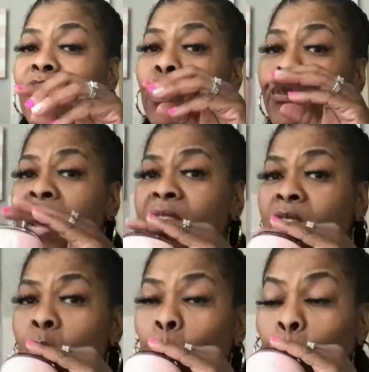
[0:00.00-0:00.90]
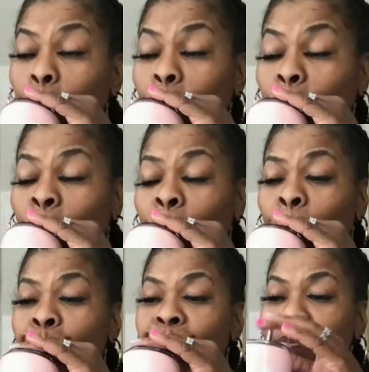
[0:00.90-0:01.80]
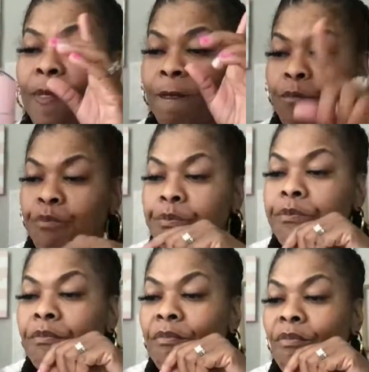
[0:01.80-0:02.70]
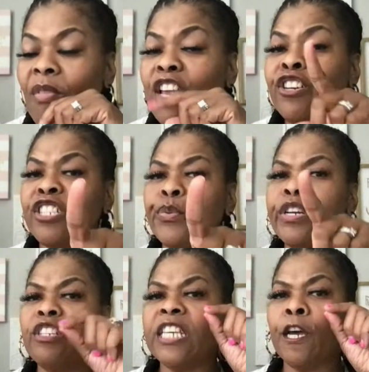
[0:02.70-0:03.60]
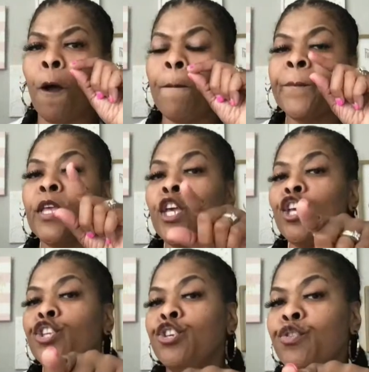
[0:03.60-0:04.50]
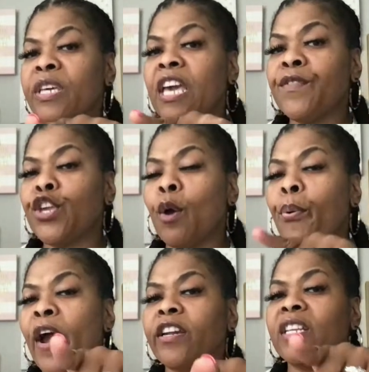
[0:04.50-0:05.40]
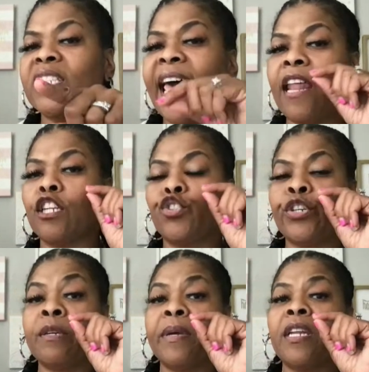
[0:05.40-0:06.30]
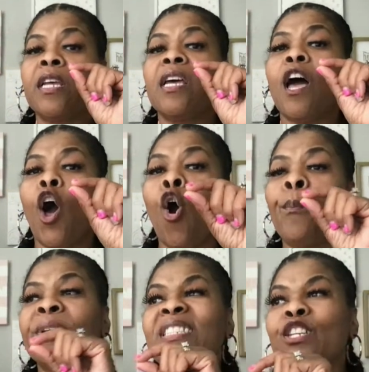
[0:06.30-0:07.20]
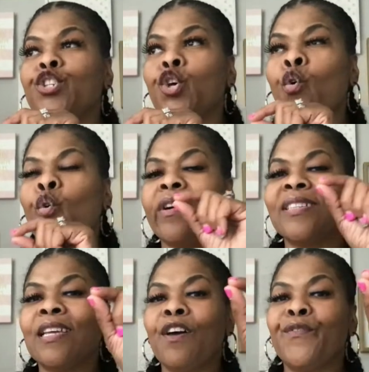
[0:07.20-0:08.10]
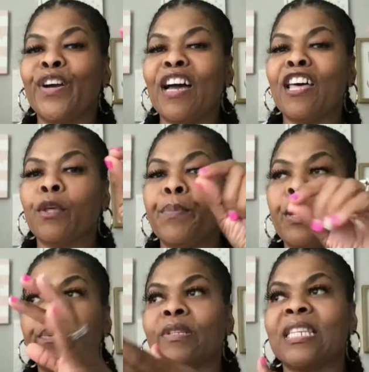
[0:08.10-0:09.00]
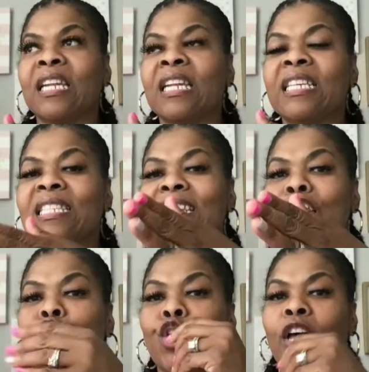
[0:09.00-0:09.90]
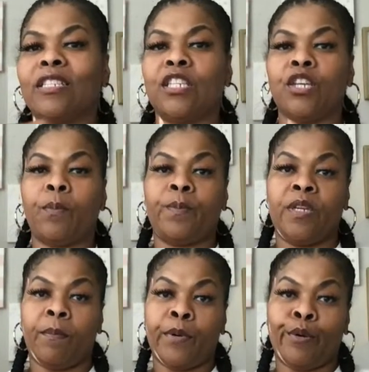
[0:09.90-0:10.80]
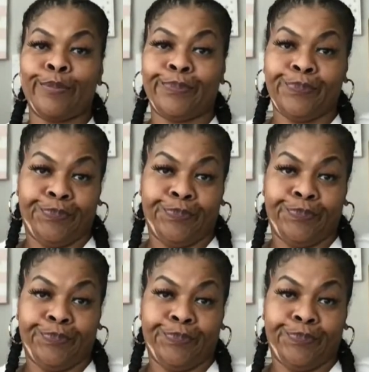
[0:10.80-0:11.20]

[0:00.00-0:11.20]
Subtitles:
Ready? Mhm. Here's the real deal. You giving your partner the silent treatment opens the doors for other people to listen and talk to your boo.